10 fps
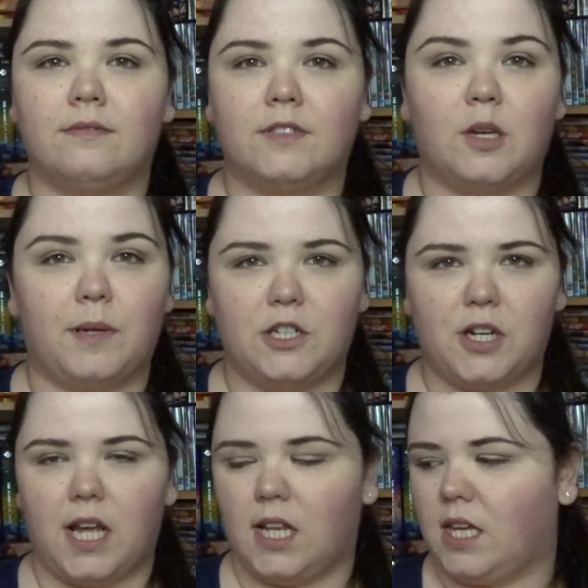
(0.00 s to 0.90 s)
So many
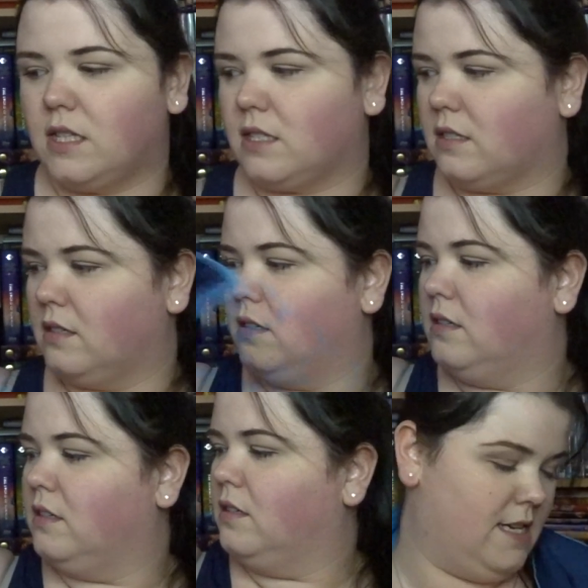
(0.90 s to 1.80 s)
shenanigans.
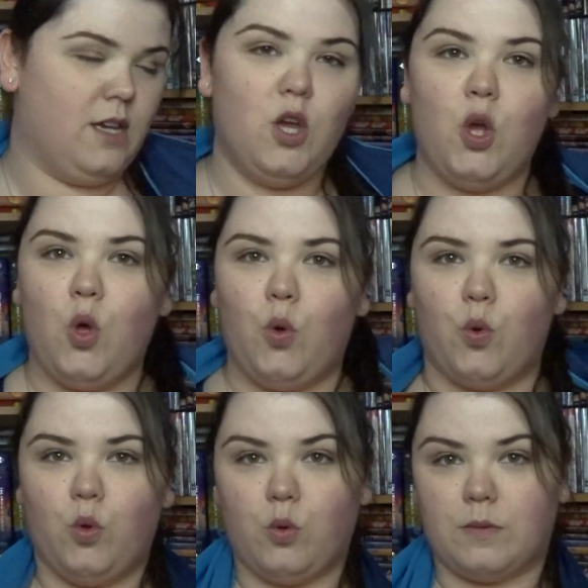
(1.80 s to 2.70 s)

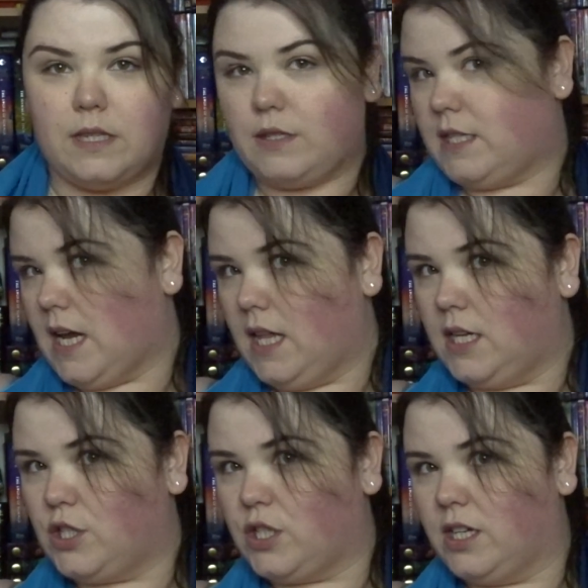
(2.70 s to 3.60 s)
Ooh, I'm so
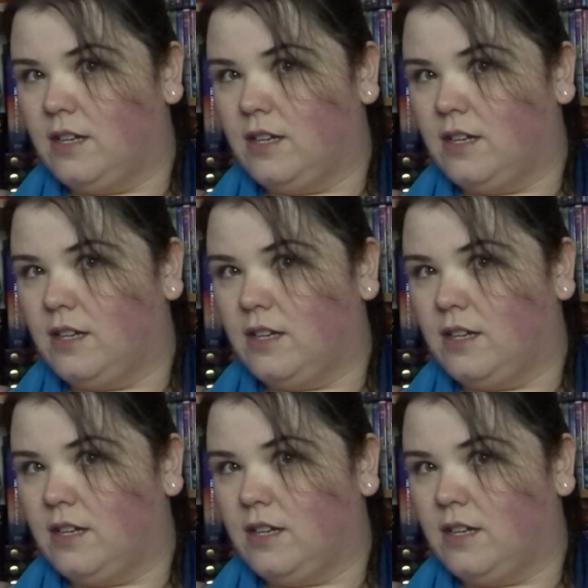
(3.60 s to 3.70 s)
stylish.